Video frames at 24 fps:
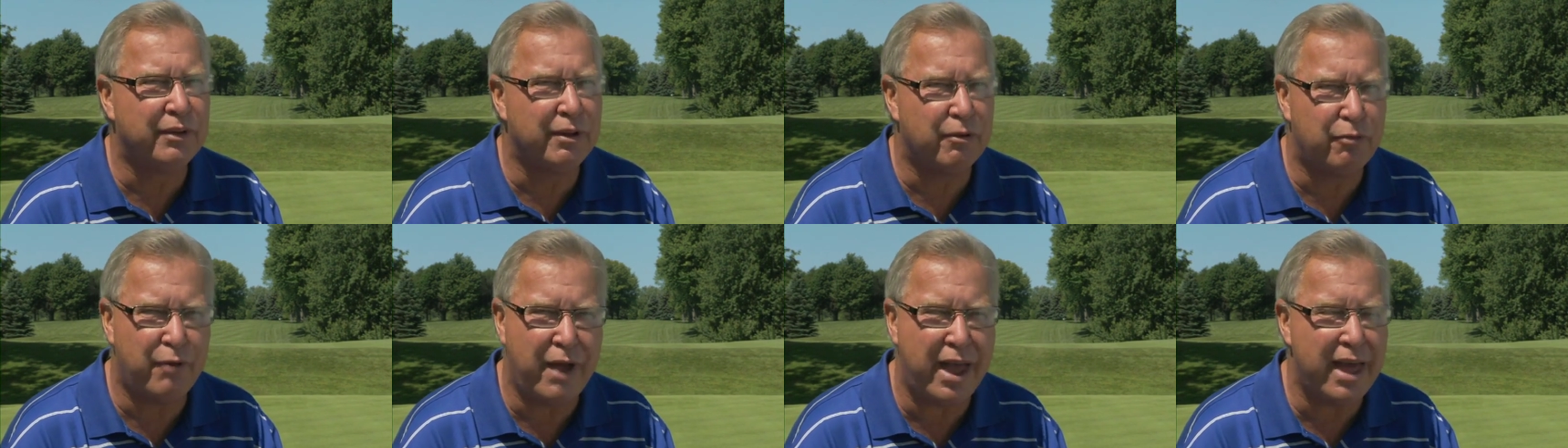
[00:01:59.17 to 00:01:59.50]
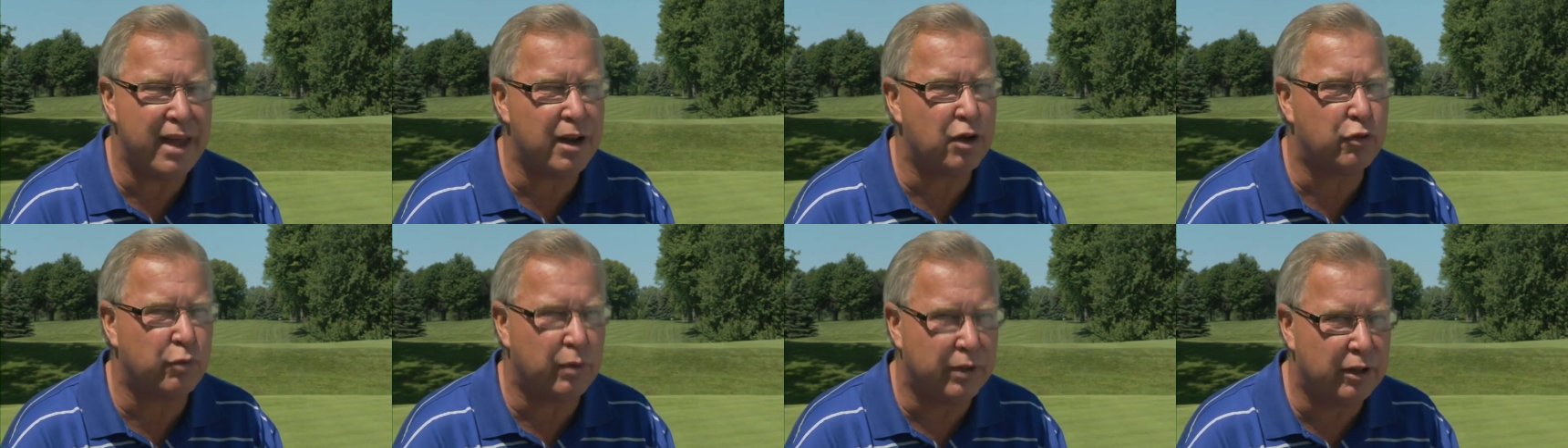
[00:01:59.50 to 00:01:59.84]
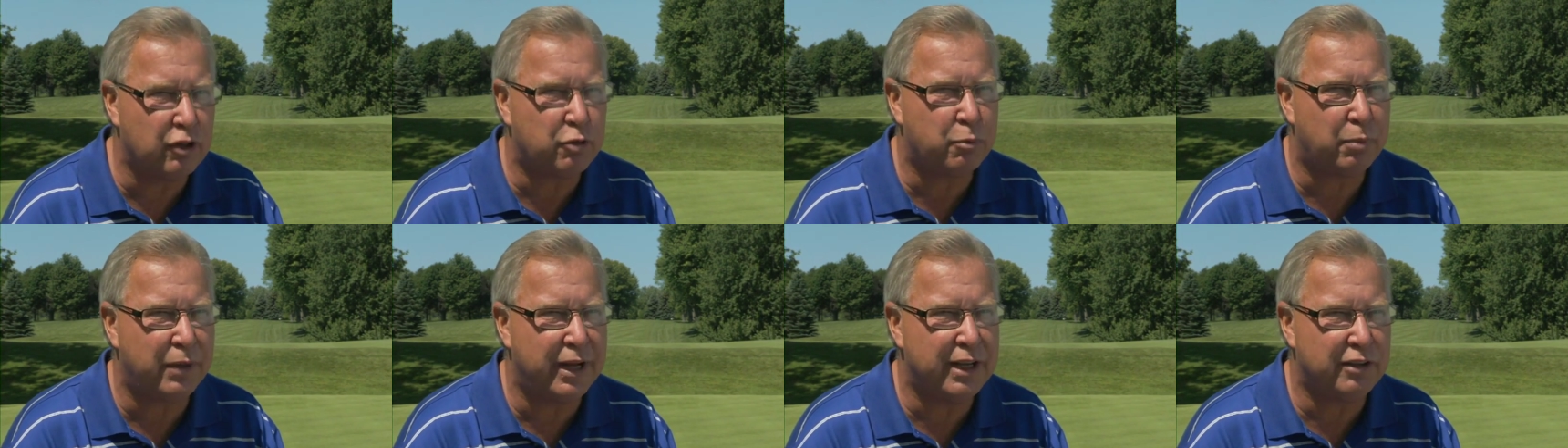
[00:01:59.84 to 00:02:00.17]
advantage when
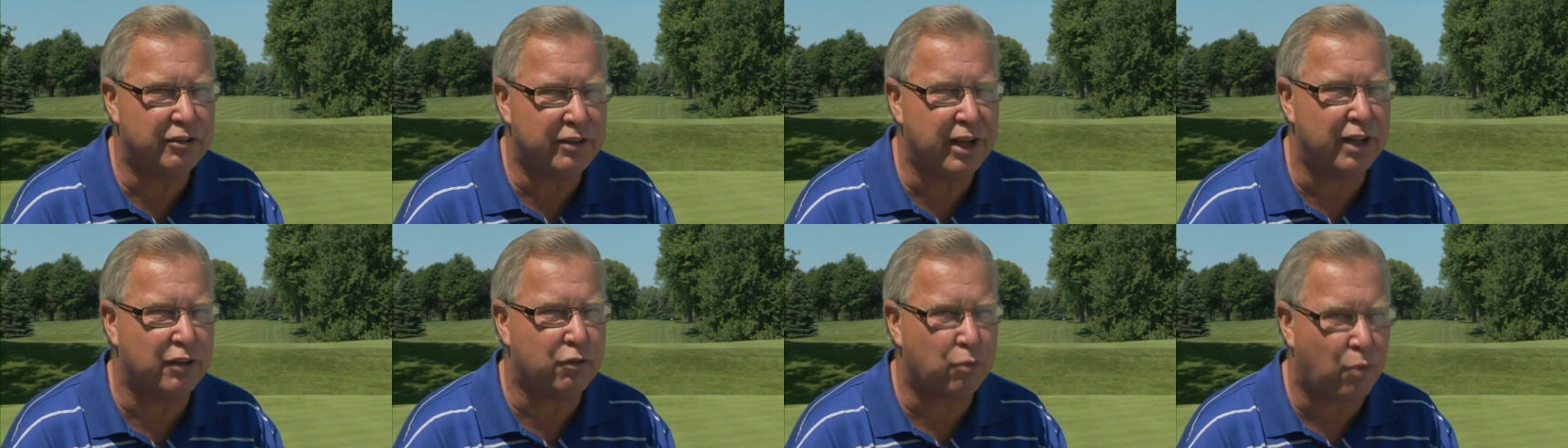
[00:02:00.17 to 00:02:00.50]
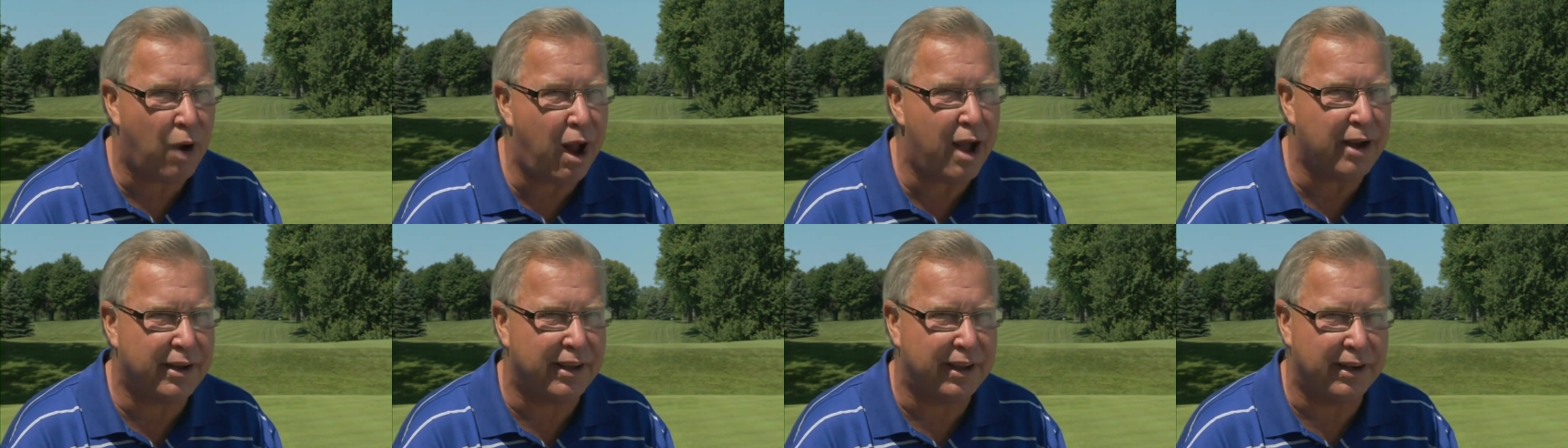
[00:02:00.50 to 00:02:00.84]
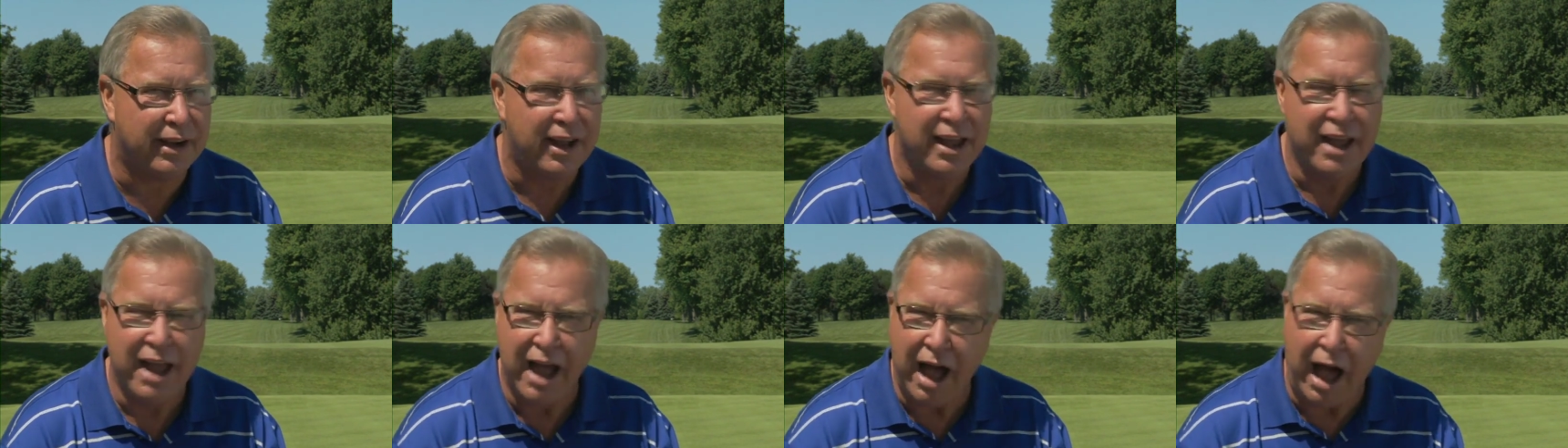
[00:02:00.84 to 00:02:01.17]
this place gets rocking.
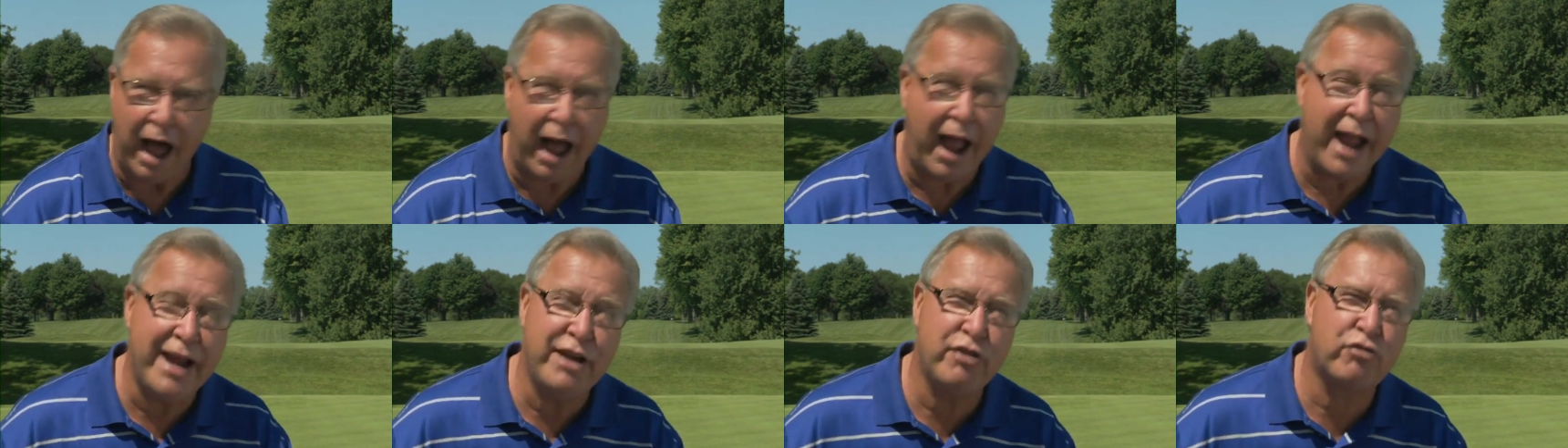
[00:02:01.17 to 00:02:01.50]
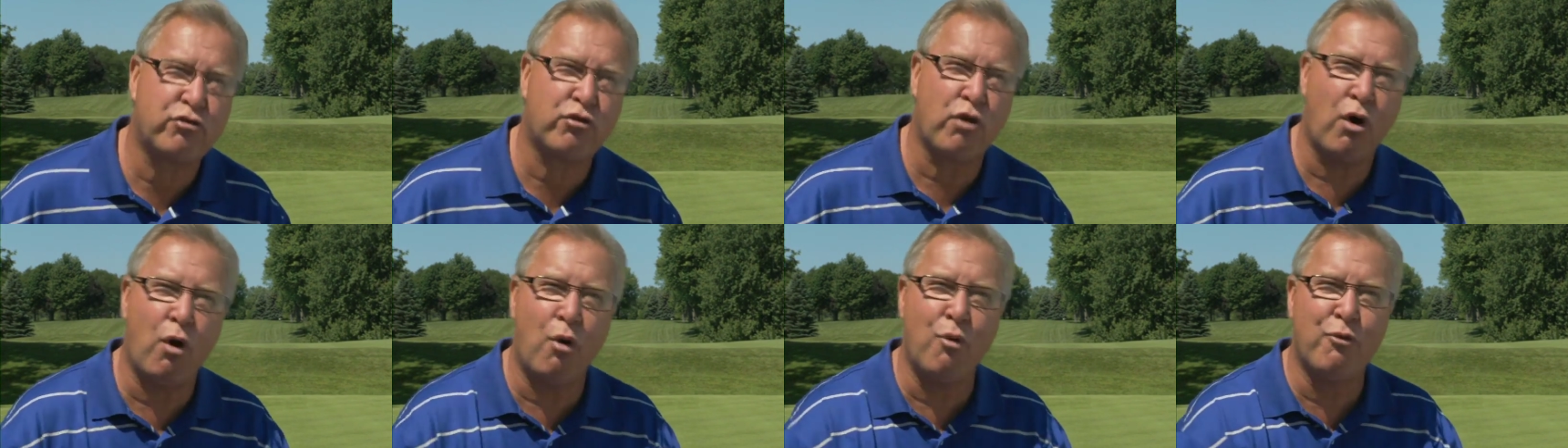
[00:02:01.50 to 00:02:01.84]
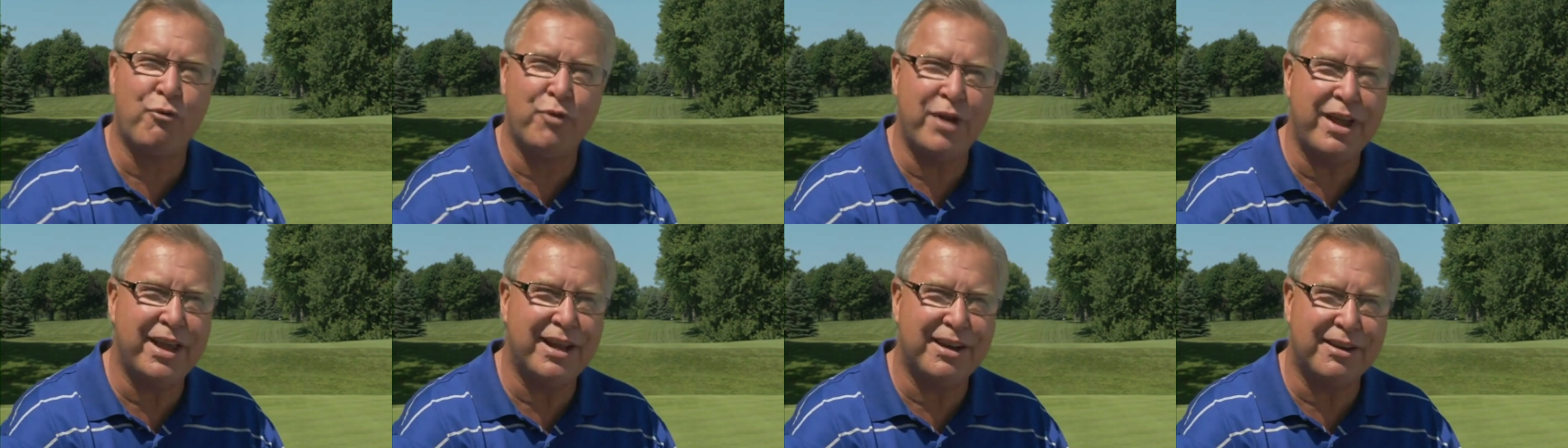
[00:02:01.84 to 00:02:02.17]
I
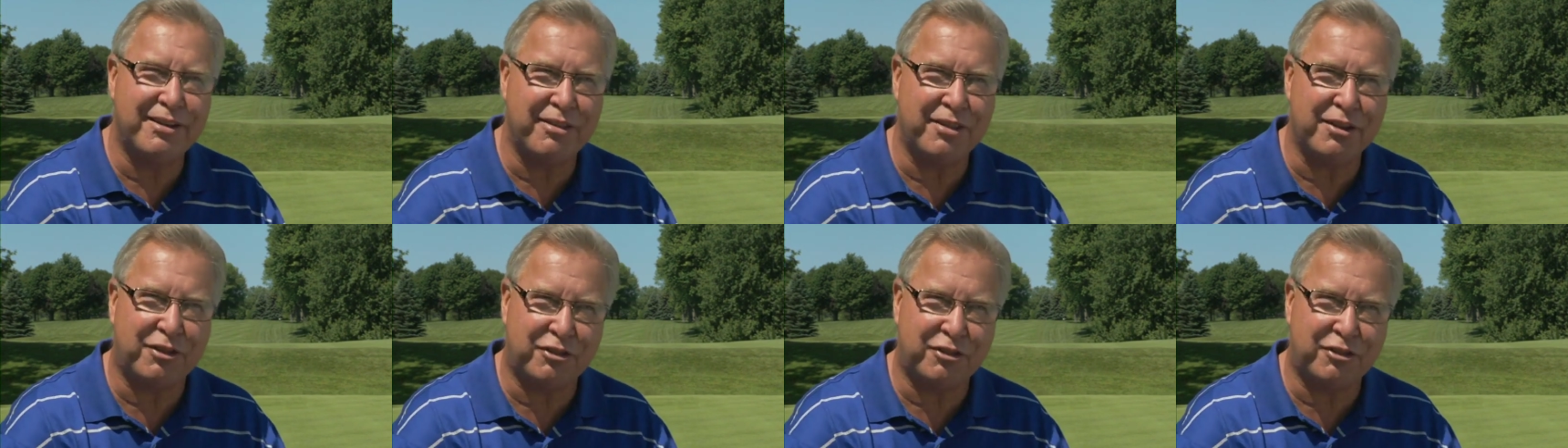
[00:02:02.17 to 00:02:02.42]
drove into the